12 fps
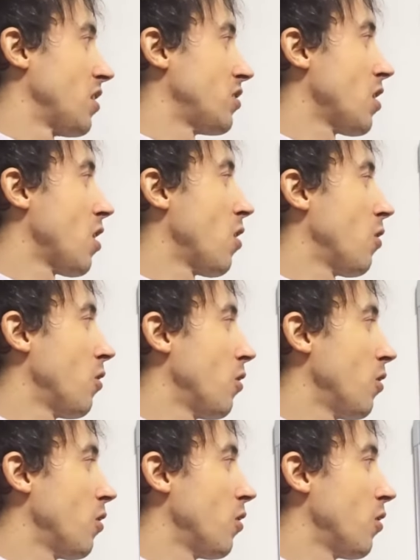So
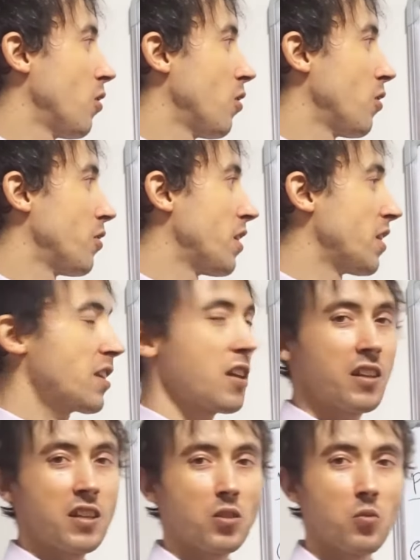they
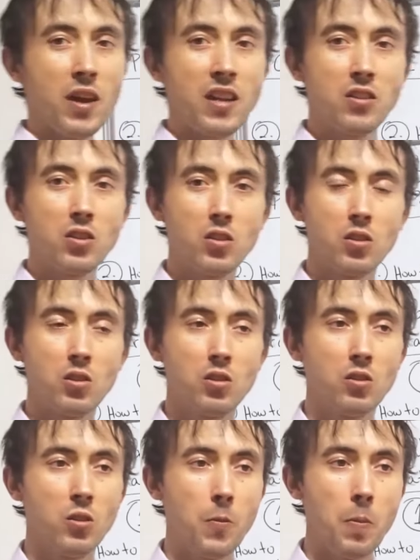sell it as a way
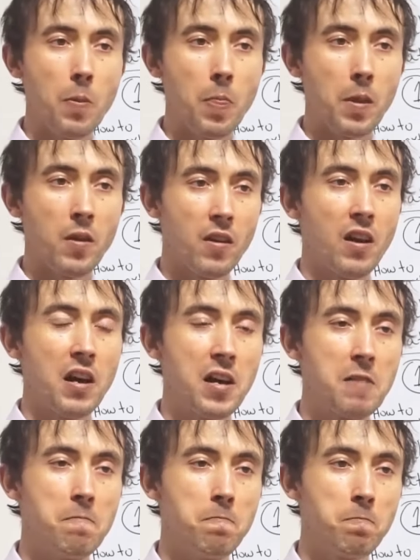to
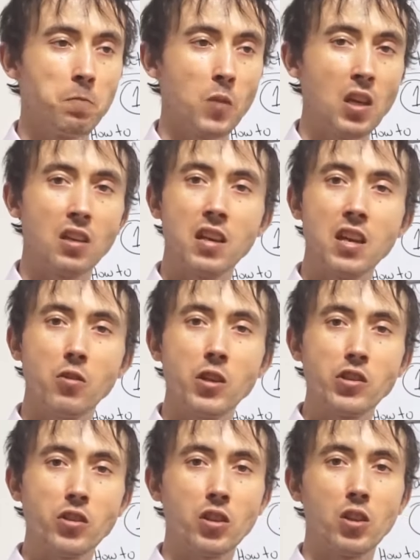um,
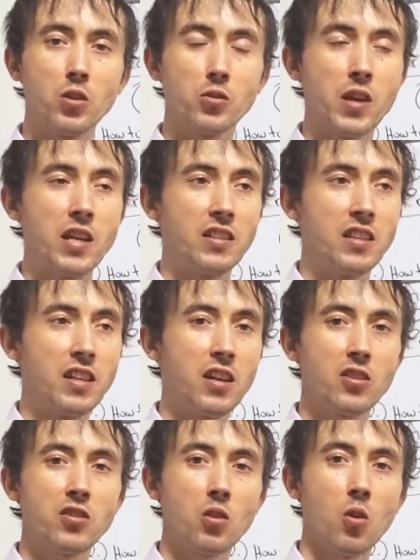increase your close rates, and
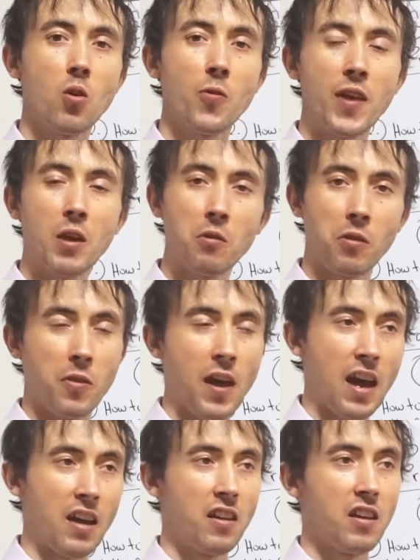here's the whole thing with
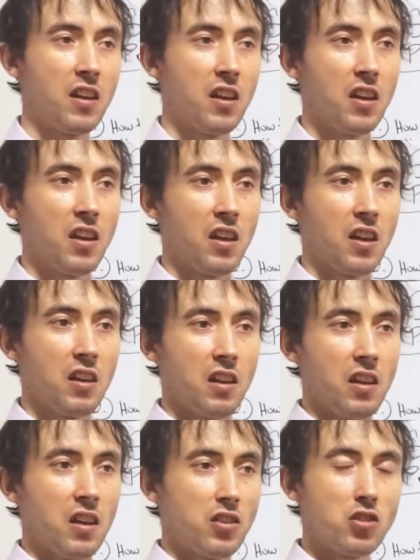that.
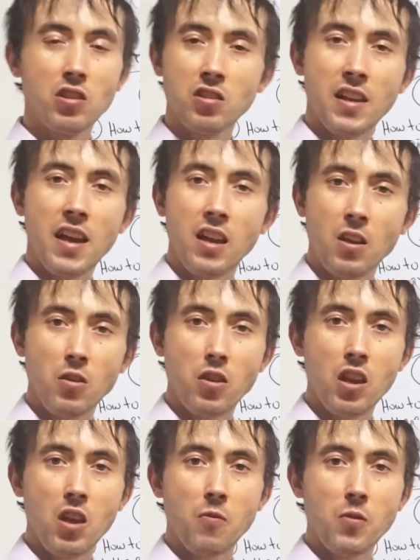Just like
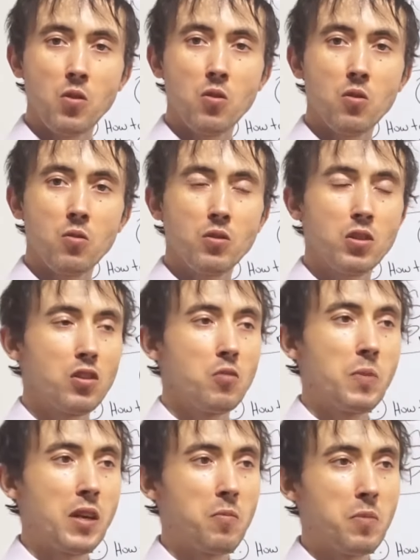if you
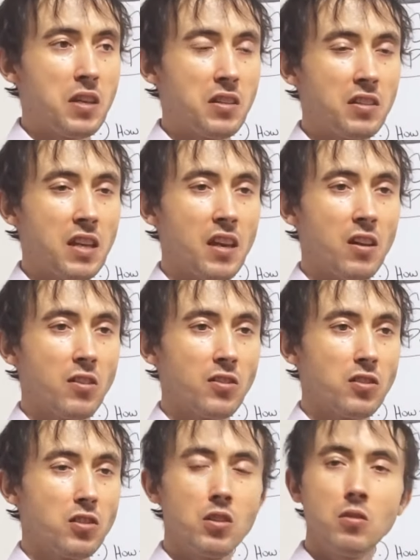do B two B
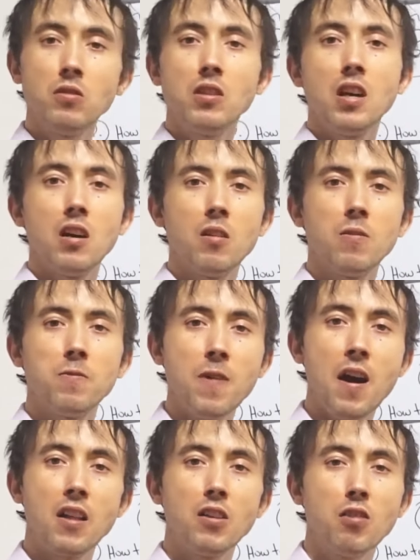sales, you know
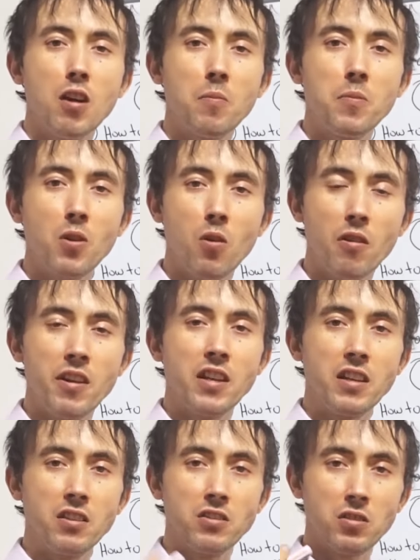follow-up
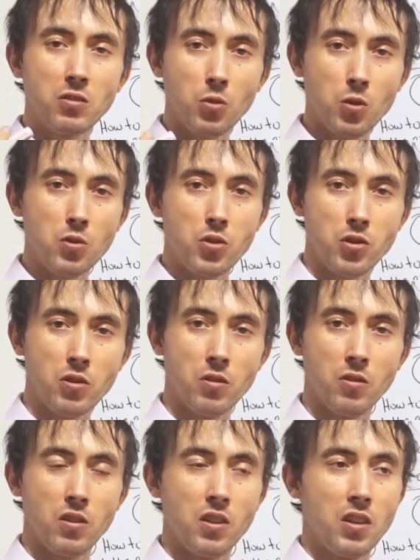already is crucial.